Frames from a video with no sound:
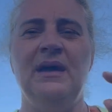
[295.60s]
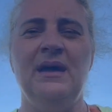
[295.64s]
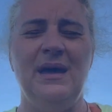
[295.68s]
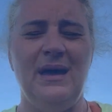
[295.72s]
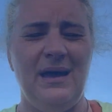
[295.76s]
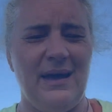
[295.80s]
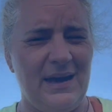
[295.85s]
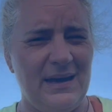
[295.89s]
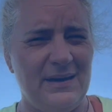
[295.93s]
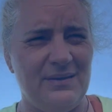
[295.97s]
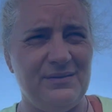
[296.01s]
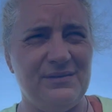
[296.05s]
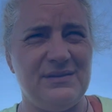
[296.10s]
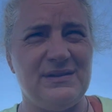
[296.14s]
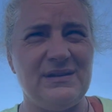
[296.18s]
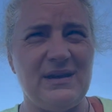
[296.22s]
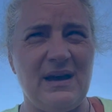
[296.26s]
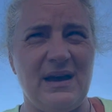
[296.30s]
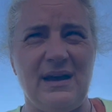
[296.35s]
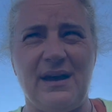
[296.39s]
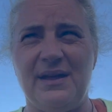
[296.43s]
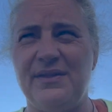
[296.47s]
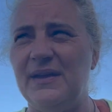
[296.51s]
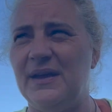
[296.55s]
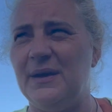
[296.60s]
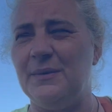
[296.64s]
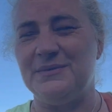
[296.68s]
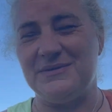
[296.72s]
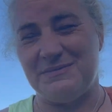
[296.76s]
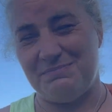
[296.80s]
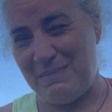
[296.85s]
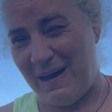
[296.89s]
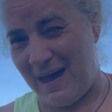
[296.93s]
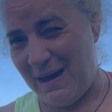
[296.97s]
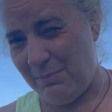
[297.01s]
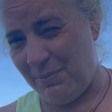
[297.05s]
And I think it was
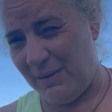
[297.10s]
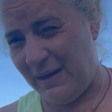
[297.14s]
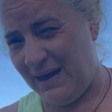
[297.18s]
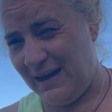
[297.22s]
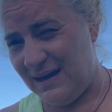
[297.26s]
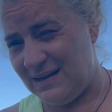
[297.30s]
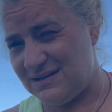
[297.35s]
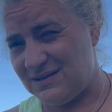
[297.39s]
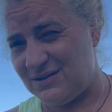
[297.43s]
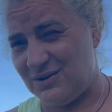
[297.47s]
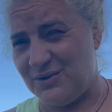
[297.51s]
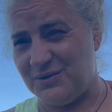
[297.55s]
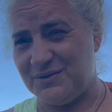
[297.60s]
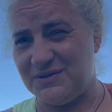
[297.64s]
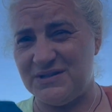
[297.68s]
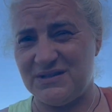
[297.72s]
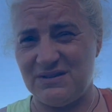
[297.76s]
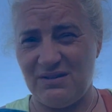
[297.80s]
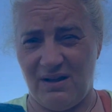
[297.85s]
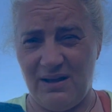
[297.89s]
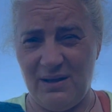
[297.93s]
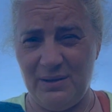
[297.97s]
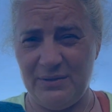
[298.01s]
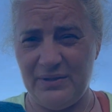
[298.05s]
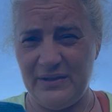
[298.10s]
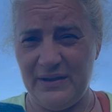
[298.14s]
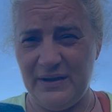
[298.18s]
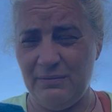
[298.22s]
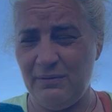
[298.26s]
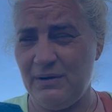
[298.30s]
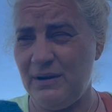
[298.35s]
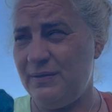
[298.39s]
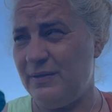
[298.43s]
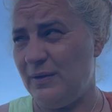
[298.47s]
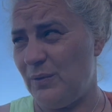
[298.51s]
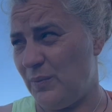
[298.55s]
Matt Pat on Style
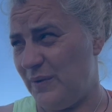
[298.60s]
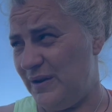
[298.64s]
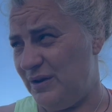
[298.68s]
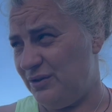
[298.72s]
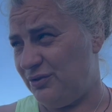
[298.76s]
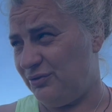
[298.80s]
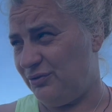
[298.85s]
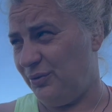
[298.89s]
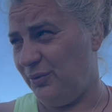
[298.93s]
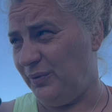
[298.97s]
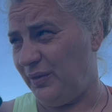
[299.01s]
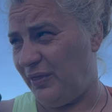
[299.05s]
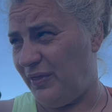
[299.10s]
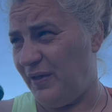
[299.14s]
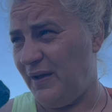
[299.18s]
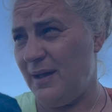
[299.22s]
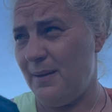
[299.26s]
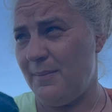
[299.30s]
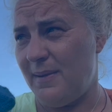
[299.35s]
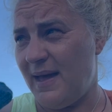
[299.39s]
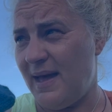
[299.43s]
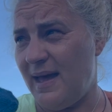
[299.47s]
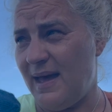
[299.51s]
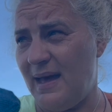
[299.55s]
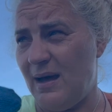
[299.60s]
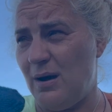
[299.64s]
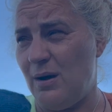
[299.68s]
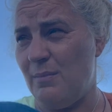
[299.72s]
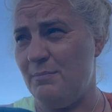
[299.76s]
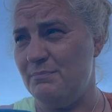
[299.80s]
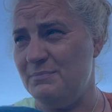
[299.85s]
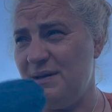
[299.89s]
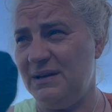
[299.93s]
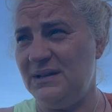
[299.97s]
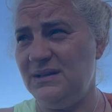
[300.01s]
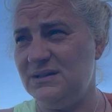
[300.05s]
Theory that went through the thing about how
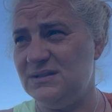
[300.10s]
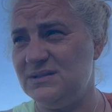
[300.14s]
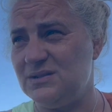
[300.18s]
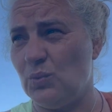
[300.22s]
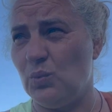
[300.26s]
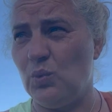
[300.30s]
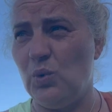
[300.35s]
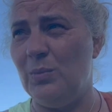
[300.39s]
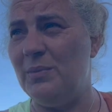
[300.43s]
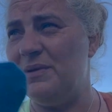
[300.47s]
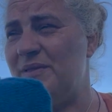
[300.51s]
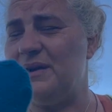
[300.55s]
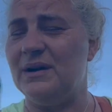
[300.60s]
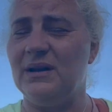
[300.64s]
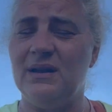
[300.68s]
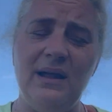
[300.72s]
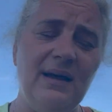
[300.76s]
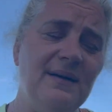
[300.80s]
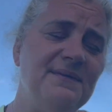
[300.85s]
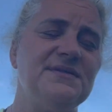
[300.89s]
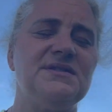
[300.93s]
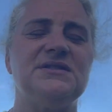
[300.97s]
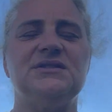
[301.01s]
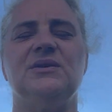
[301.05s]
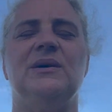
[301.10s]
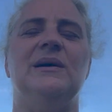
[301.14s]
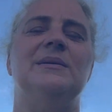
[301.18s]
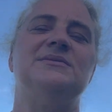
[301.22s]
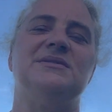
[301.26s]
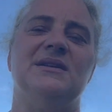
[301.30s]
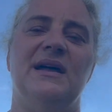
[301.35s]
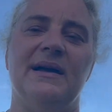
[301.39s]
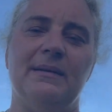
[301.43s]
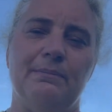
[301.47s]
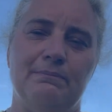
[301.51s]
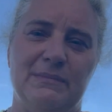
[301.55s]
mittens are warmer than gloves, so I was
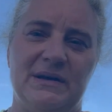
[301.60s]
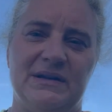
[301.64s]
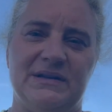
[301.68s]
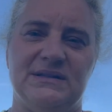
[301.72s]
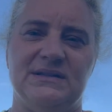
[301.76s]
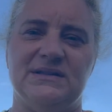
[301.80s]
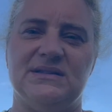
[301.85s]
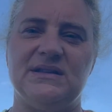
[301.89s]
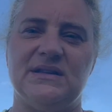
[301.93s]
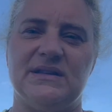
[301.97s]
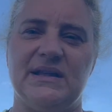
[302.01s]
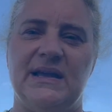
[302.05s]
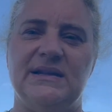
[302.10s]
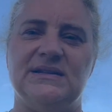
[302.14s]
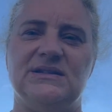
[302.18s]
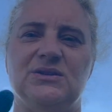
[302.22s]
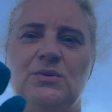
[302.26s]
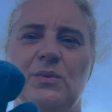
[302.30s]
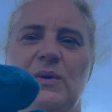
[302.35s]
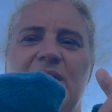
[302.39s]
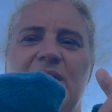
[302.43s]
like, mittens, that's the way